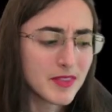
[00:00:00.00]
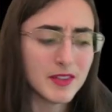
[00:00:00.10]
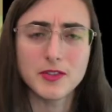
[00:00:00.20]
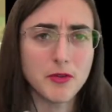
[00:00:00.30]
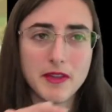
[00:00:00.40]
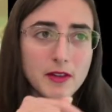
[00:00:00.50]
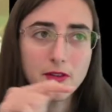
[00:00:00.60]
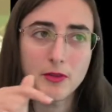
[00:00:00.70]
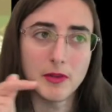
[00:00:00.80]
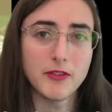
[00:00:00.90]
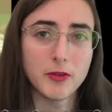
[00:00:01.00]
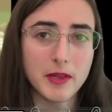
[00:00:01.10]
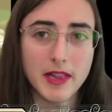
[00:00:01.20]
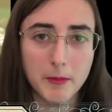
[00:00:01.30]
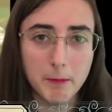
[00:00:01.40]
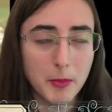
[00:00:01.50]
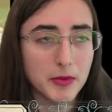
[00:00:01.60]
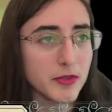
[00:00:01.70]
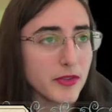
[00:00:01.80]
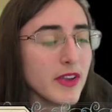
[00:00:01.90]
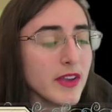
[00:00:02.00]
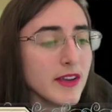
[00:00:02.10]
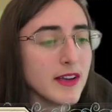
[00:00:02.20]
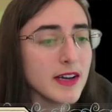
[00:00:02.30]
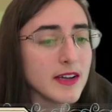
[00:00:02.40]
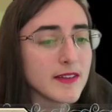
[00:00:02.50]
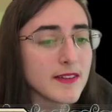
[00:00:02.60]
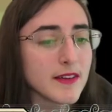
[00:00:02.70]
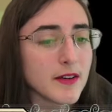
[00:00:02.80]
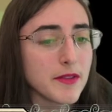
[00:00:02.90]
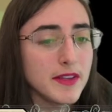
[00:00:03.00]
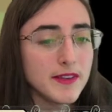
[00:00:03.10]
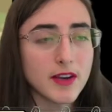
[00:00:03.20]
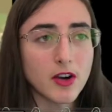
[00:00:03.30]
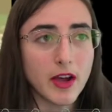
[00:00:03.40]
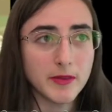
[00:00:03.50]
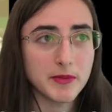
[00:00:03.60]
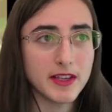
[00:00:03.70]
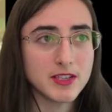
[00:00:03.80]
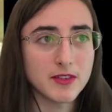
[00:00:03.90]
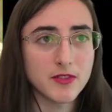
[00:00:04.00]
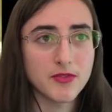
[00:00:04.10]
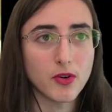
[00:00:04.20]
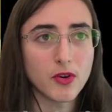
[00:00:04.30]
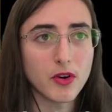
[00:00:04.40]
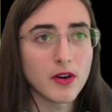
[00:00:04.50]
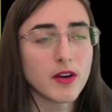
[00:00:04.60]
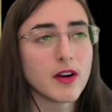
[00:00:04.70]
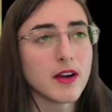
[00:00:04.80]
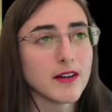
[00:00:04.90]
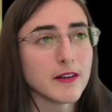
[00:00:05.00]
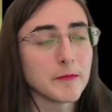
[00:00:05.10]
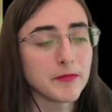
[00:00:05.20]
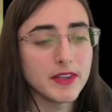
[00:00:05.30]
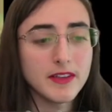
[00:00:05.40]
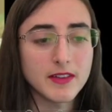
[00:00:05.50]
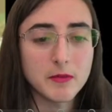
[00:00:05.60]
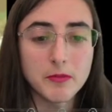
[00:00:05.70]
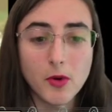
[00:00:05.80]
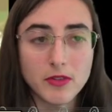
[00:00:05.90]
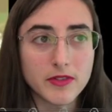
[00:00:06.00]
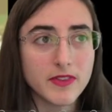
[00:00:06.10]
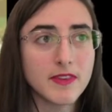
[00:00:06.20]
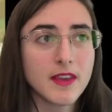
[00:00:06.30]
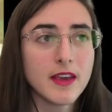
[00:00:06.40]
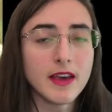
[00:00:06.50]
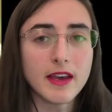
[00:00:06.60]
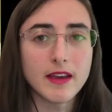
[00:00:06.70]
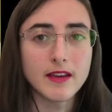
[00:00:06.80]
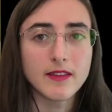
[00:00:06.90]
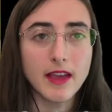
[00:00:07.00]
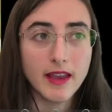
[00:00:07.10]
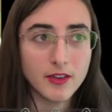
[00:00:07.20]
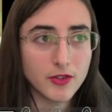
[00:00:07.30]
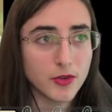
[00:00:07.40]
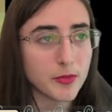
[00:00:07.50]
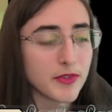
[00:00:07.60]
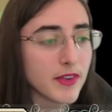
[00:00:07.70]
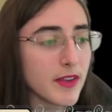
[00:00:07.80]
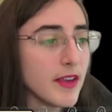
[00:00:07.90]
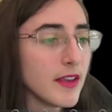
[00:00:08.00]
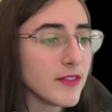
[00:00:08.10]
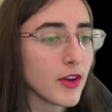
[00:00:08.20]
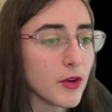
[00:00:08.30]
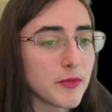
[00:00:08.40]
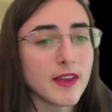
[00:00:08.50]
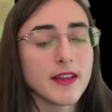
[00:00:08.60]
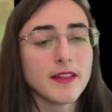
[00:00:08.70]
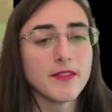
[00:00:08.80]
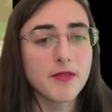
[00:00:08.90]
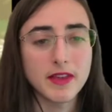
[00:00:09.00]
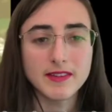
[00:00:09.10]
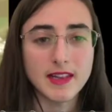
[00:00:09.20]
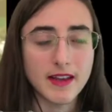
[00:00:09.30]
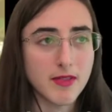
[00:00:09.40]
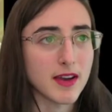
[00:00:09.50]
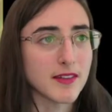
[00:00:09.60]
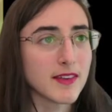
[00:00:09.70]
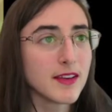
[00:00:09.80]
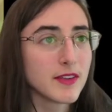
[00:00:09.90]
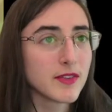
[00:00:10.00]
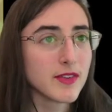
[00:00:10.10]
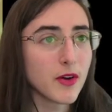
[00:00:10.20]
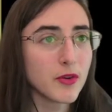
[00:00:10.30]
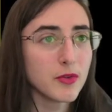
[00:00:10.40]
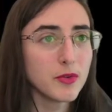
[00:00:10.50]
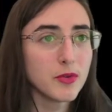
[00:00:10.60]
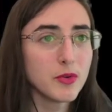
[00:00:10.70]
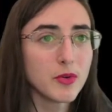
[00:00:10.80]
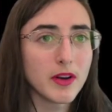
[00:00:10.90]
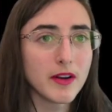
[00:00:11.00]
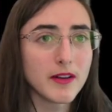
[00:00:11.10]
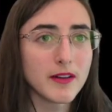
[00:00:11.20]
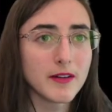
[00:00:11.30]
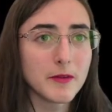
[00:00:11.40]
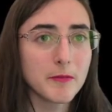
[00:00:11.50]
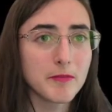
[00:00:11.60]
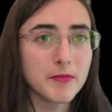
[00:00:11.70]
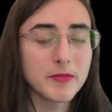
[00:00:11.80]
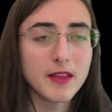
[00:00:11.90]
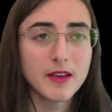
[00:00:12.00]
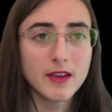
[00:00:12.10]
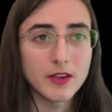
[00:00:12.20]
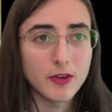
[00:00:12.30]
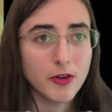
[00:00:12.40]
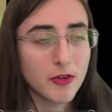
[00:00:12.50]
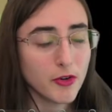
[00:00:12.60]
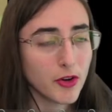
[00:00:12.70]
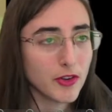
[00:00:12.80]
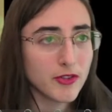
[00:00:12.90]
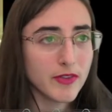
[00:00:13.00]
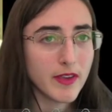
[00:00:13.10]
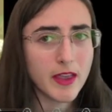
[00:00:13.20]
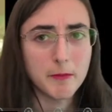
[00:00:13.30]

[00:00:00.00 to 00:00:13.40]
so they look a little bit like bubbles, and these are adaptations for eating mollusks and echinoderms and things like that. So you're going to say,